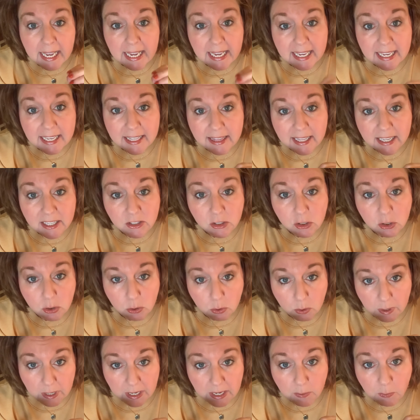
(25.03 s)
In that
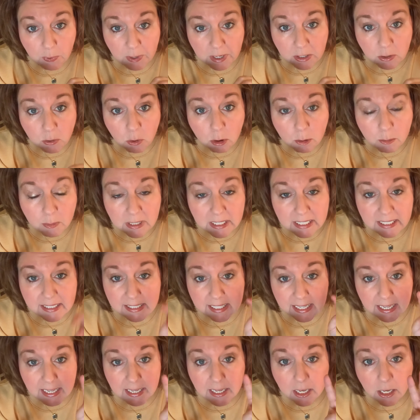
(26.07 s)
story, we normally
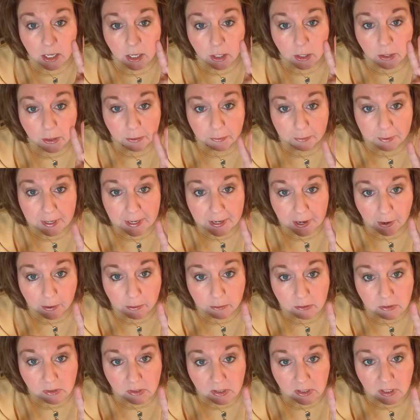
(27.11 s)
see 3
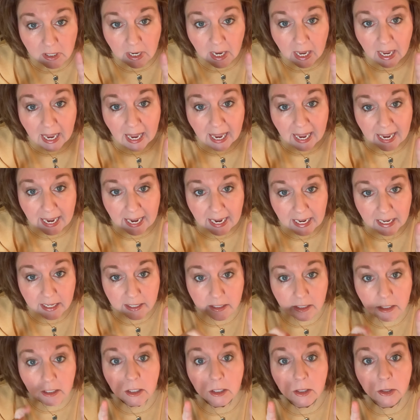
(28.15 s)
goats and
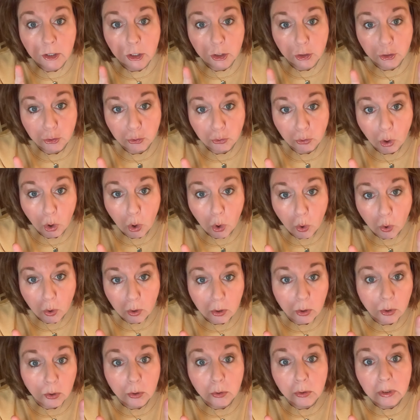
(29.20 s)
the troll
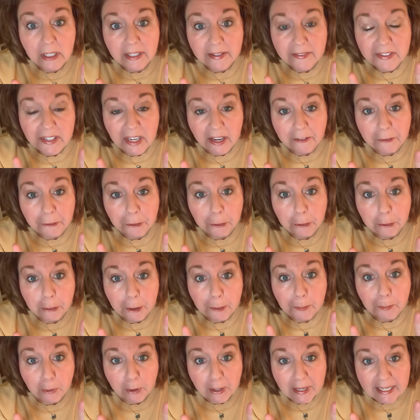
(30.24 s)
who lives under the
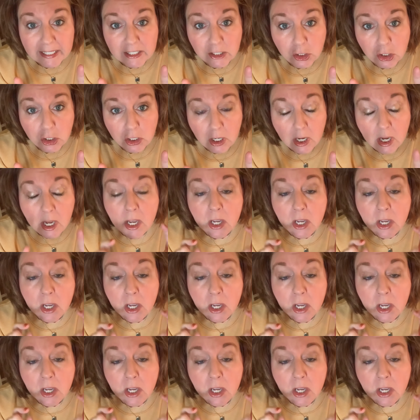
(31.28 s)
bridge.